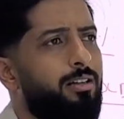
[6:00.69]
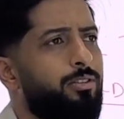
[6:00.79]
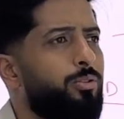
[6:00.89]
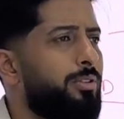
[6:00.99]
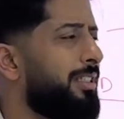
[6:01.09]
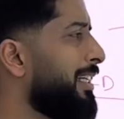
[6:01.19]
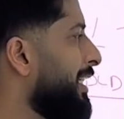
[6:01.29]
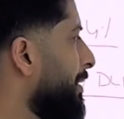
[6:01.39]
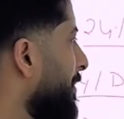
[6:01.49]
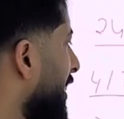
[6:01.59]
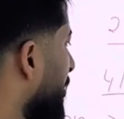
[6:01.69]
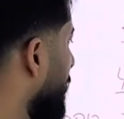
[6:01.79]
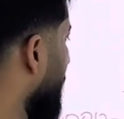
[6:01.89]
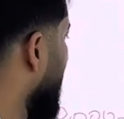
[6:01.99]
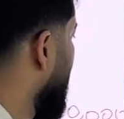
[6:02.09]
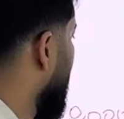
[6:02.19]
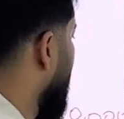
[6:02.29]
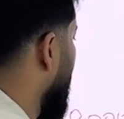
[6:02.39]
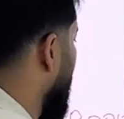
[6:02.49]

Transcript: So still he managed to make somewhere